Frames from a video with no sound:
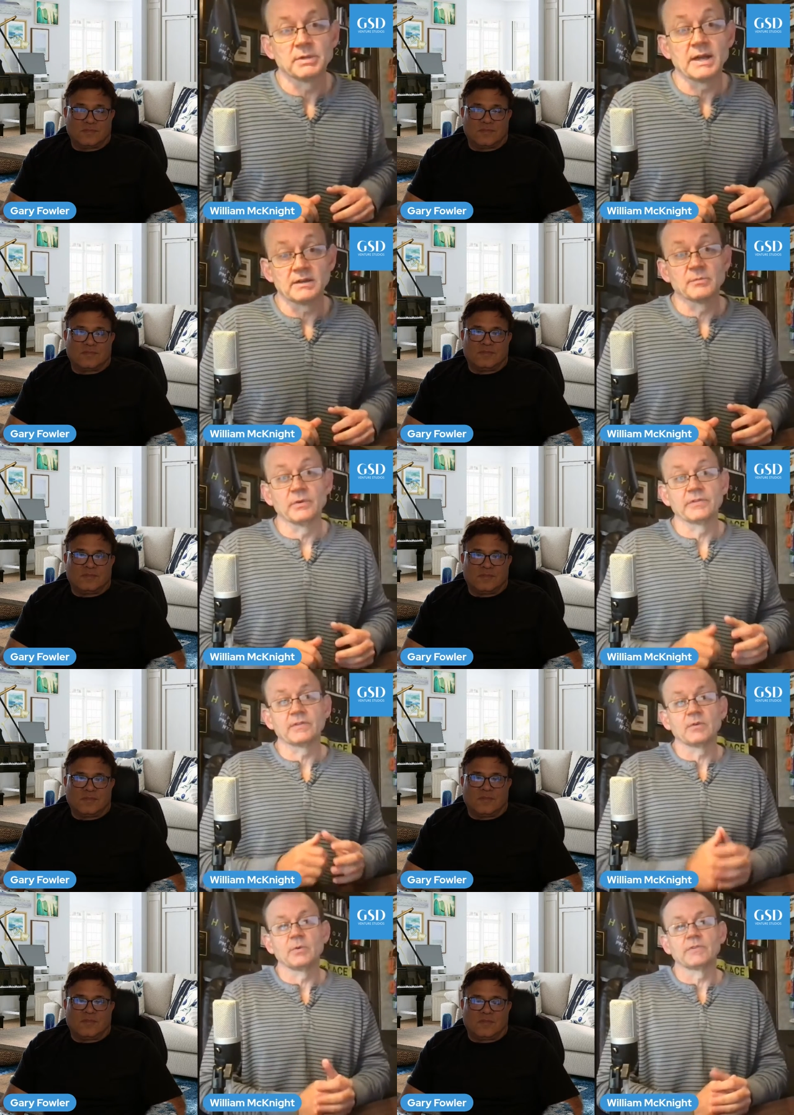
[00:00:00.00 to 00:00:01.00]
Speaker 1: Platinum
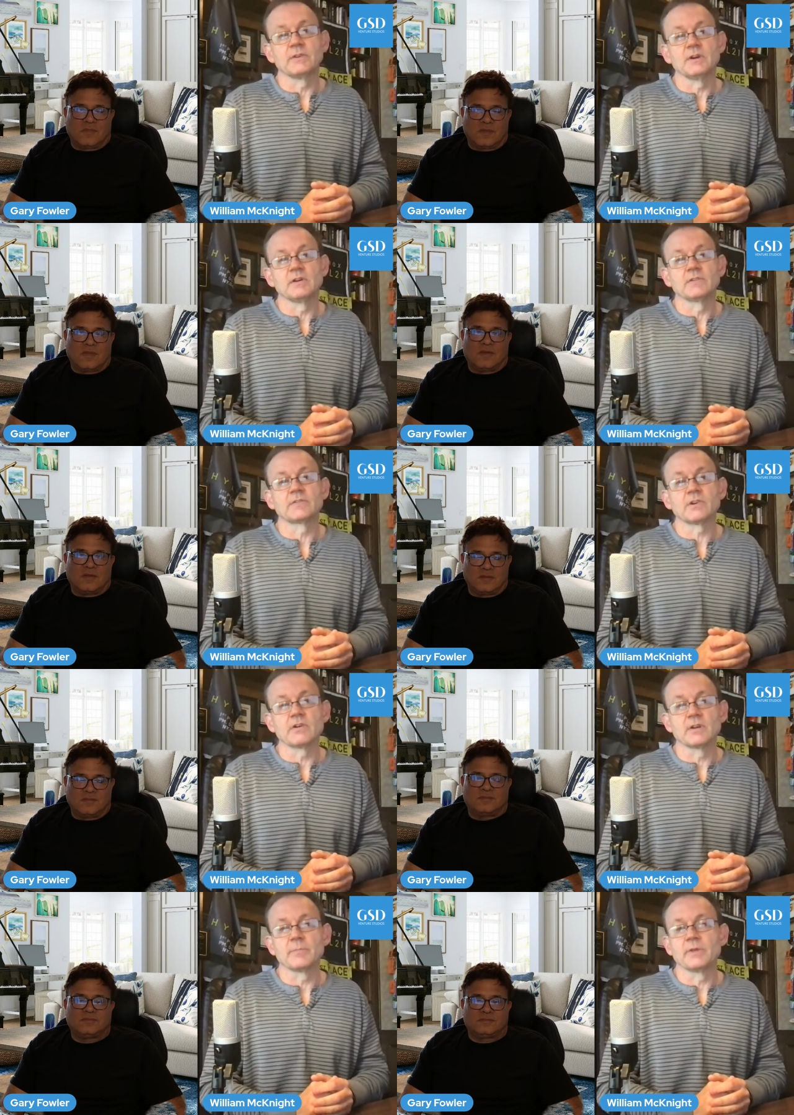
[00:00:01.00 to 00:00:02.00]
was a young
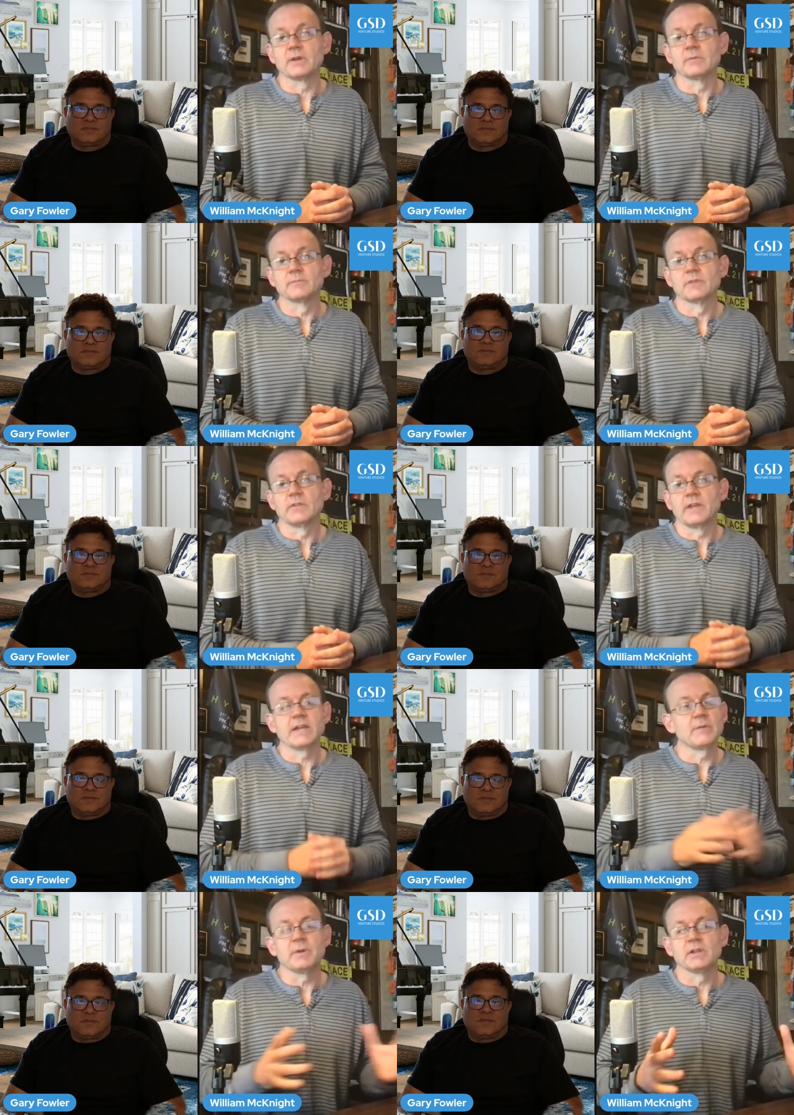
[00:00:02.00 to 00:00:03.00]
startup then, they
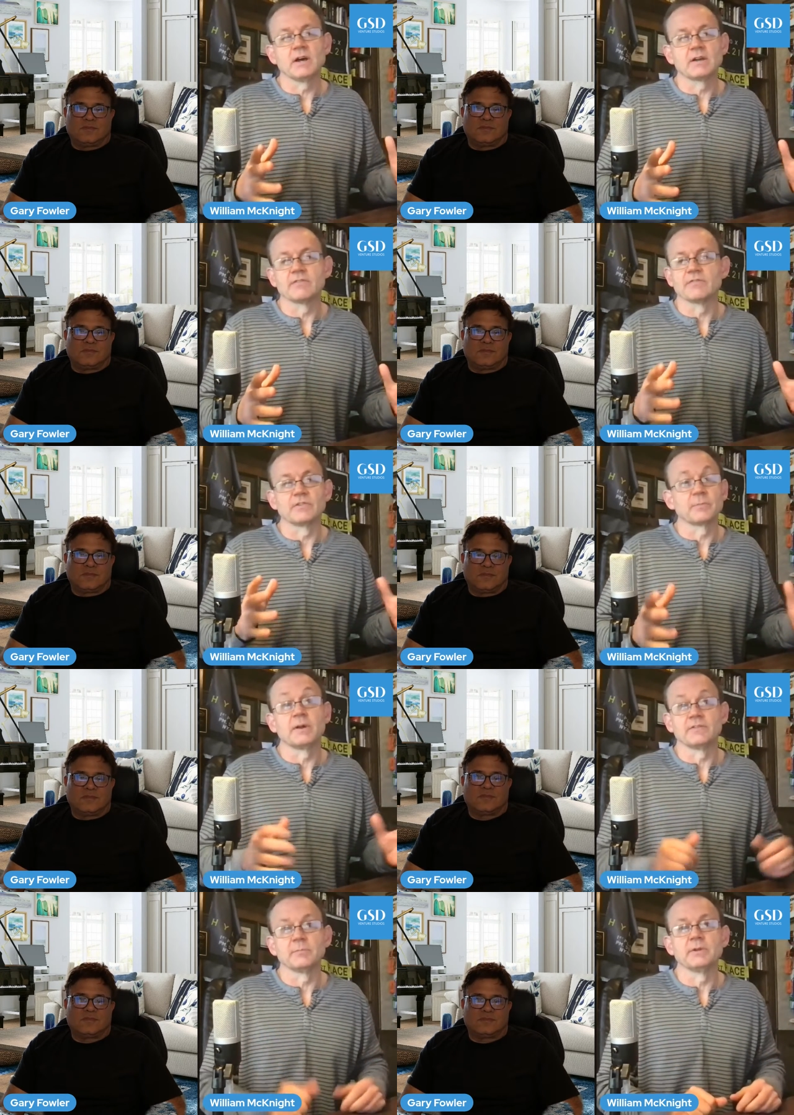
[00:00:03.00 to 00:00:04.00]
gave me a lot of
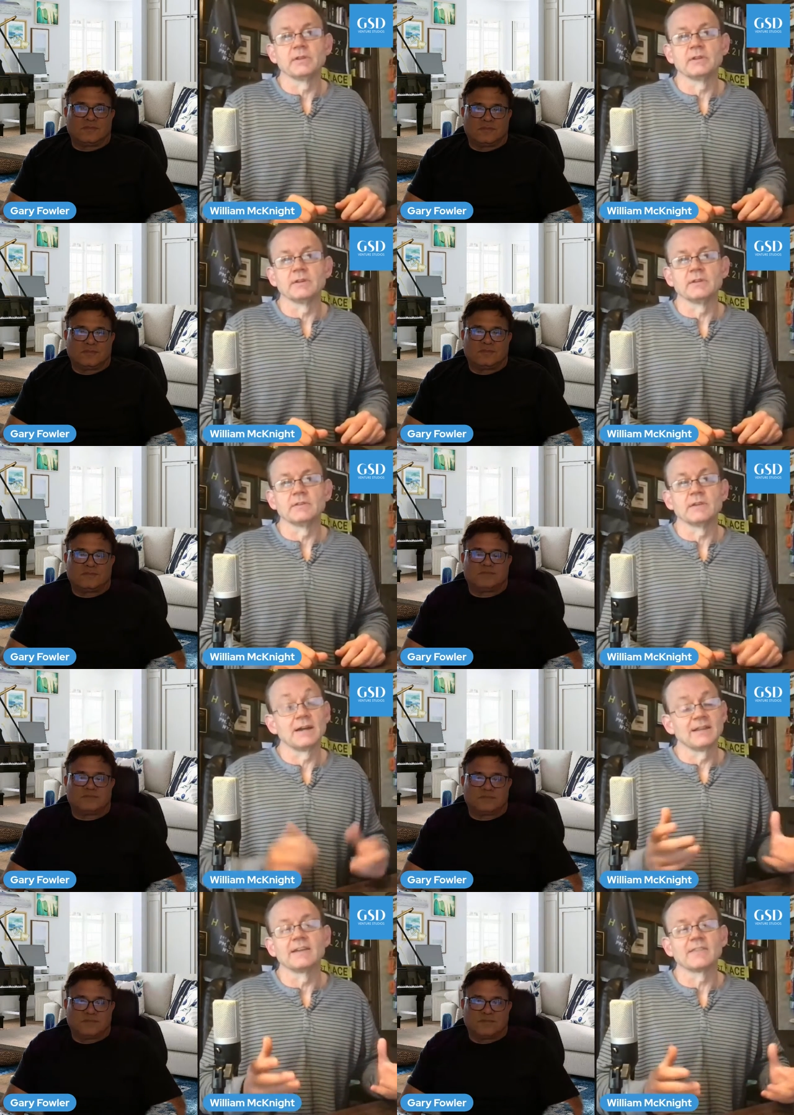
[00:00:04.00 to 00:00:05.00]
responsibility, and
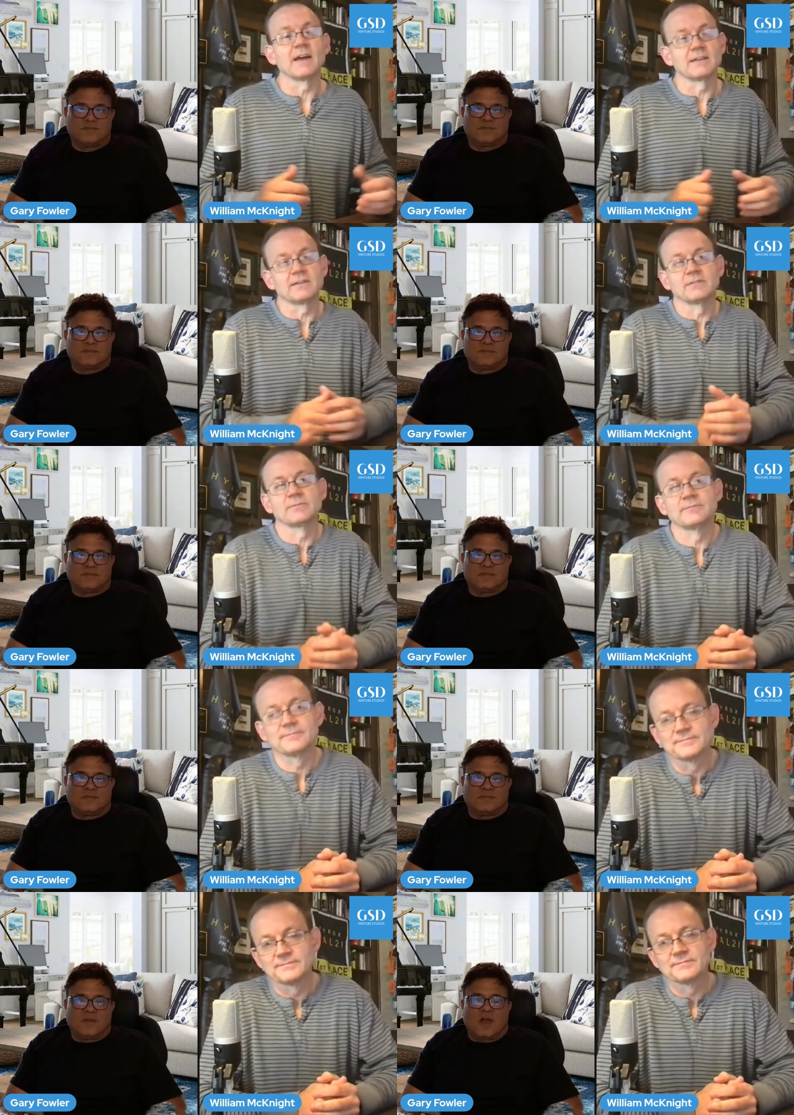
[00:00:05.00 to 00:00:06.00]
I like that.
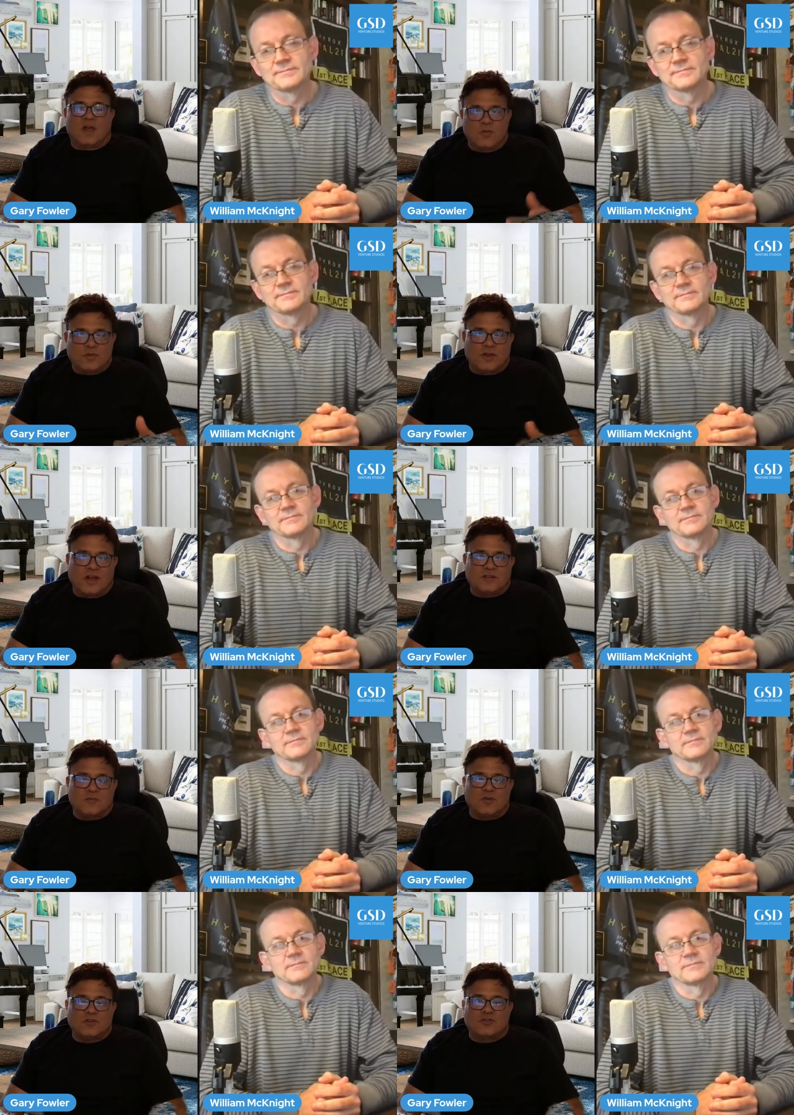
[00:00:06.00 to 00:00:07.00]
Speaker 2: I hope you got
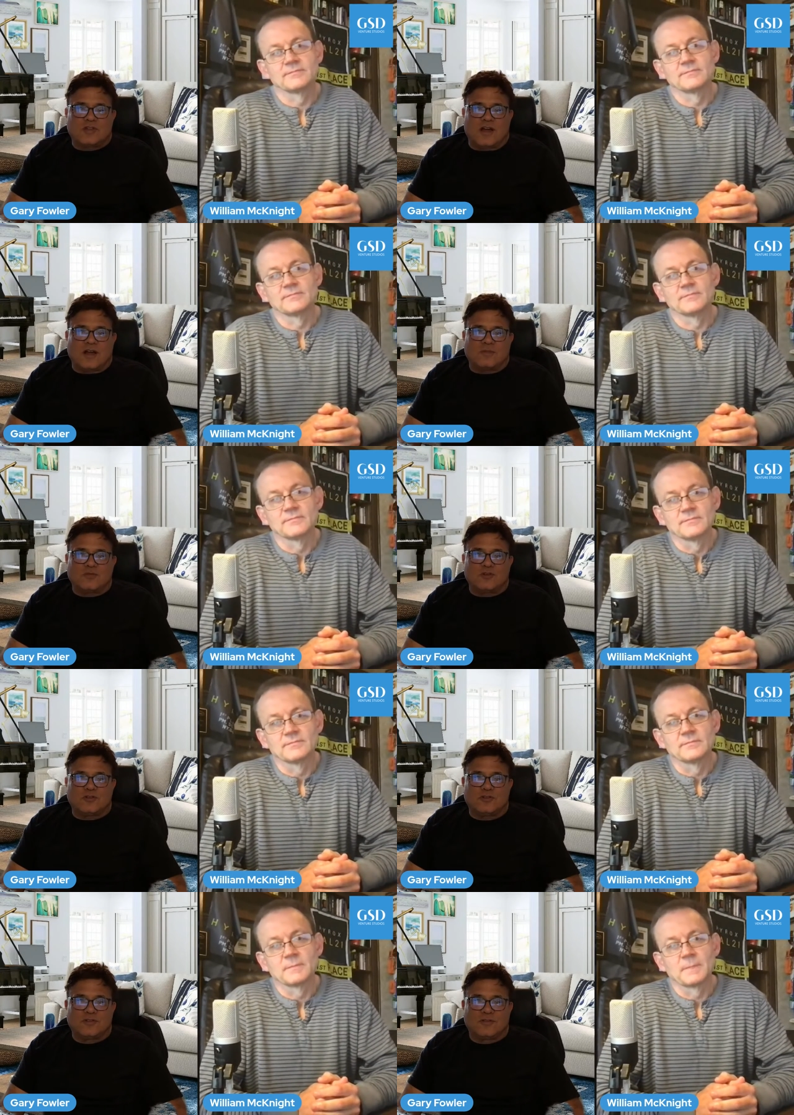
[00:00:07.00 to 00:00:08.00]
some good stock
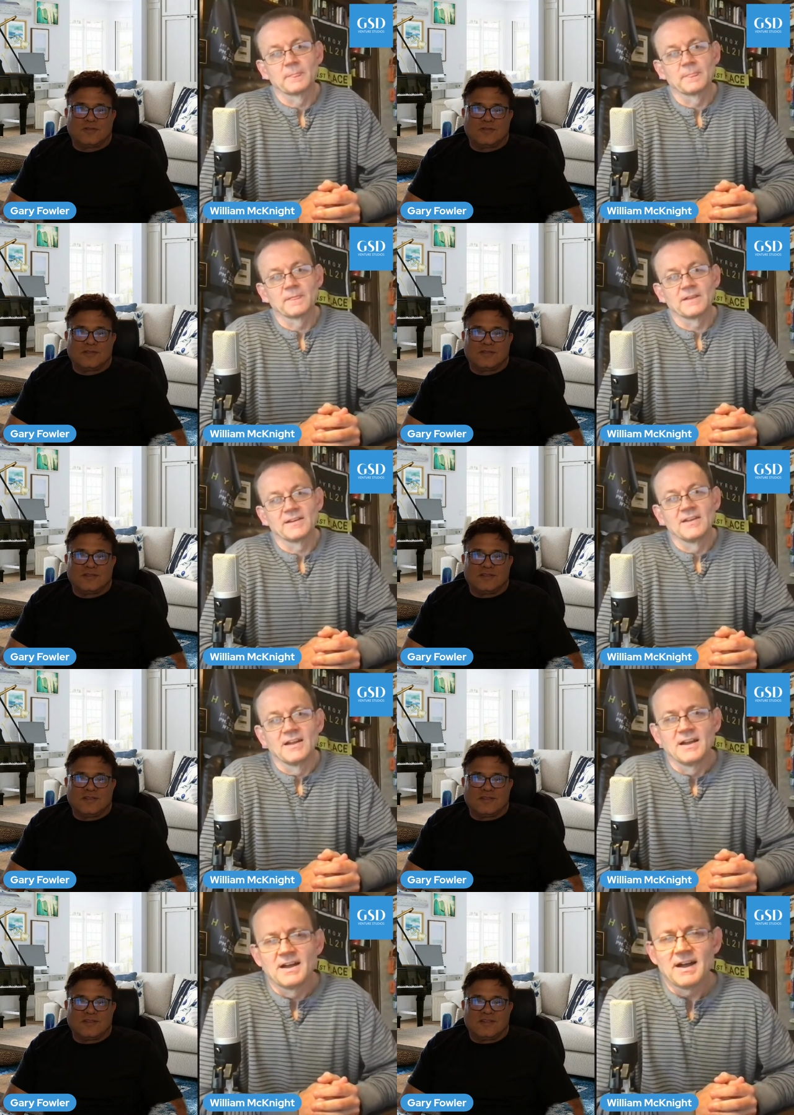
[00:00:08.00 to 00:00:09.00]
options.
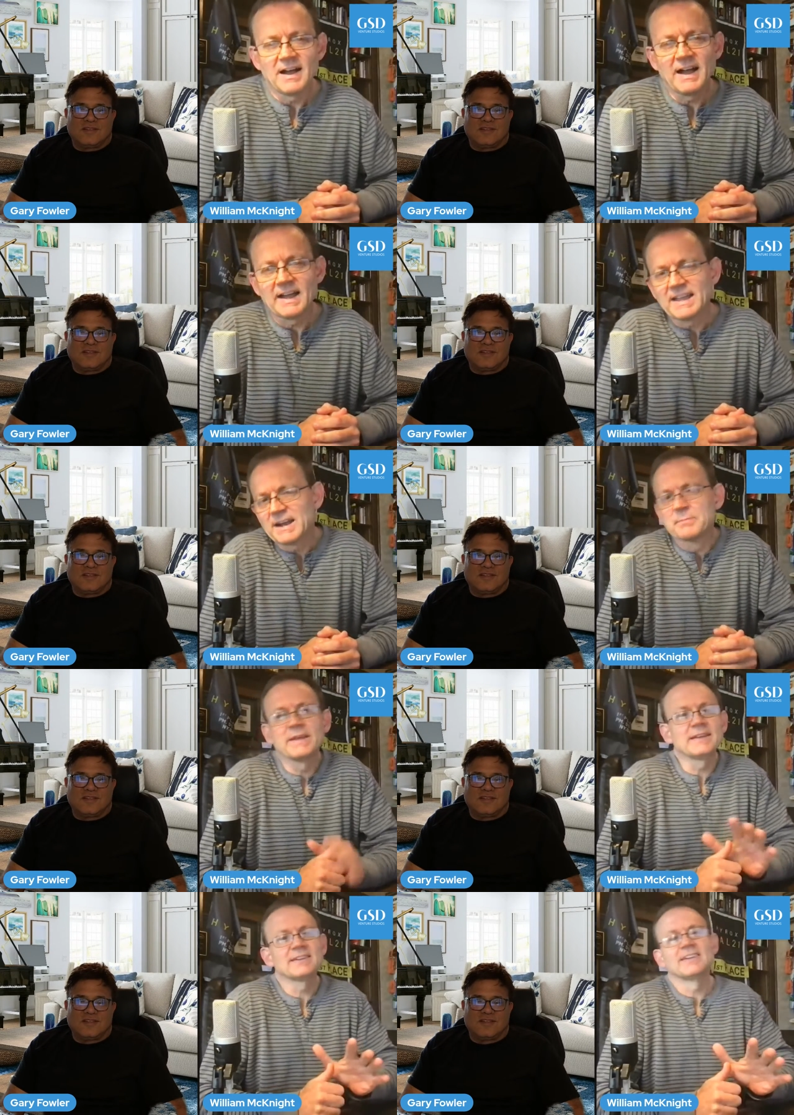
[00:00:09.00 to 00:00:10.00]
Speaker 1: I got a
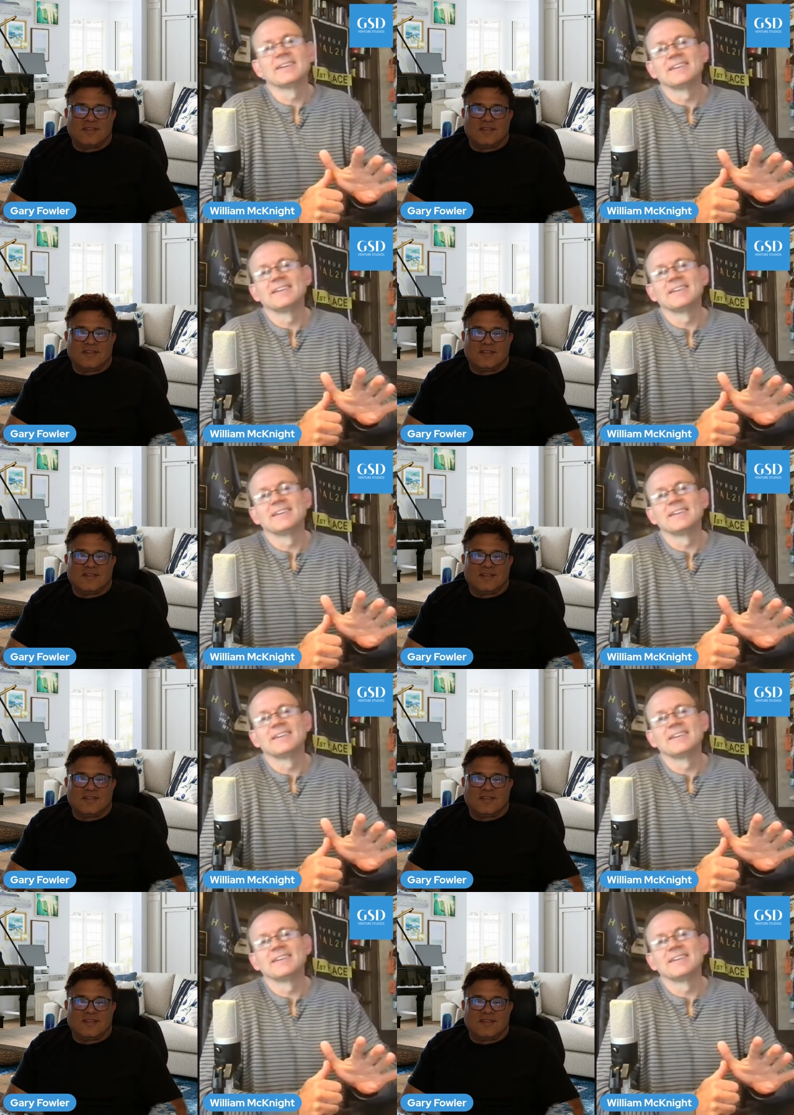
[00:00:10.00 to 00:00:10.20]
bit.